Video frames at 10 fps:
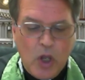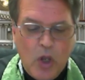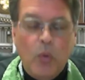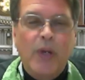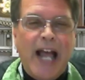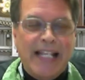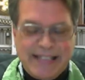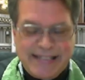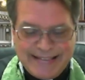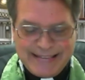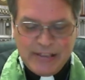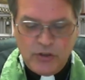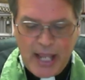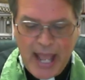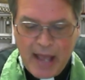when I consider
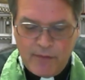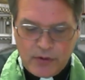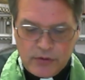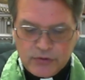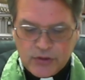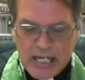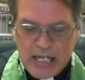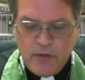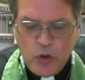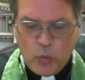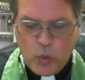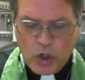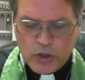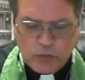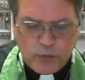the heavens, even the
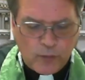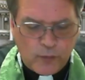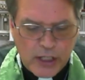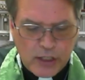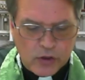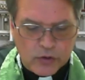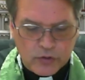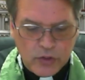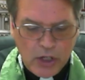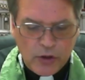works of your fingers,